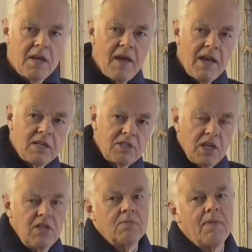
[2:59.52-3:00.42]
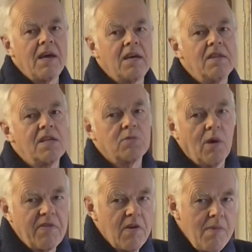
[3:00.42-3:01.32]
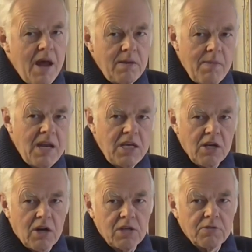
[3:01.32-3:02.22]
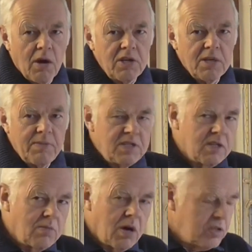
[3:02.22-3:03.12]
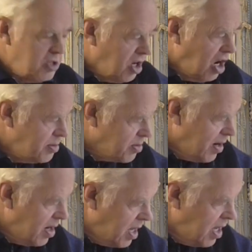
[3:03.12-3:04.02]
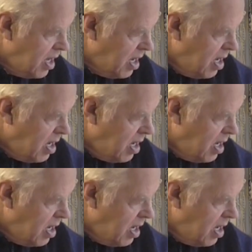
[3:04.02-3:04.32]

and they continued making this one for many, many years, right up until modern times, really.